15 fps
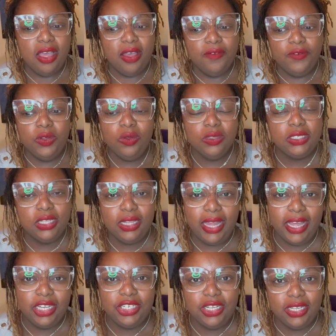food
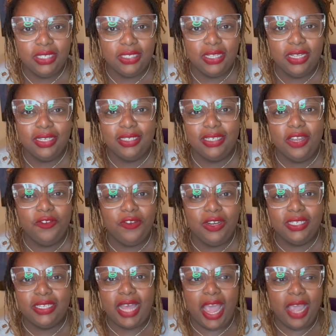selections,
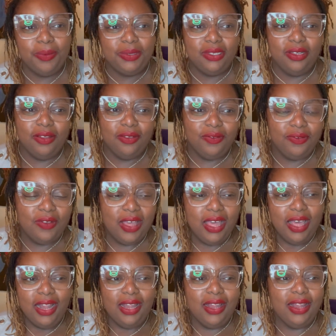different types of
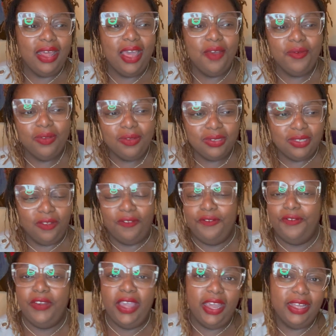levels of
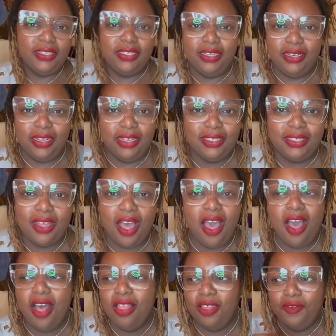fanciness.
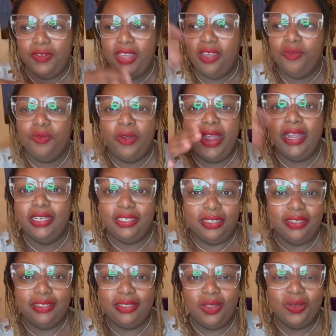All of it
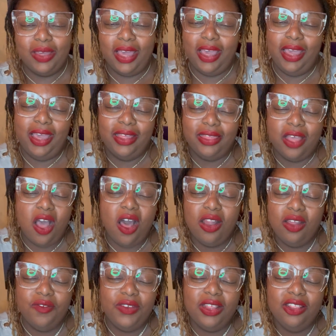ranges, okay? And all
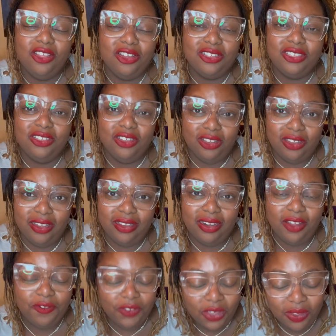of it looks good.
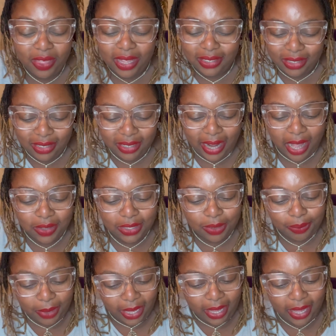A few that stood out to
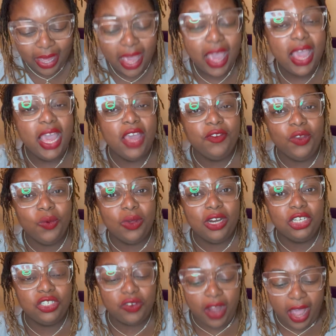me, if you want
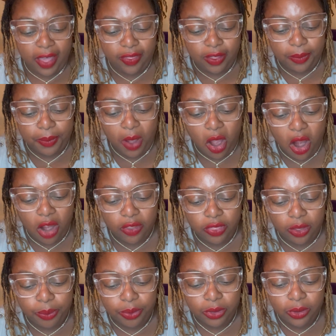to try them, are
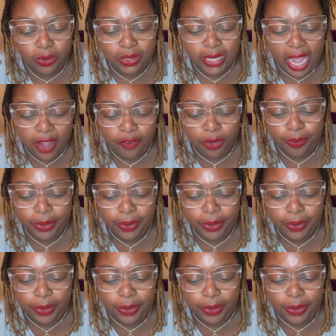the Blue Tavern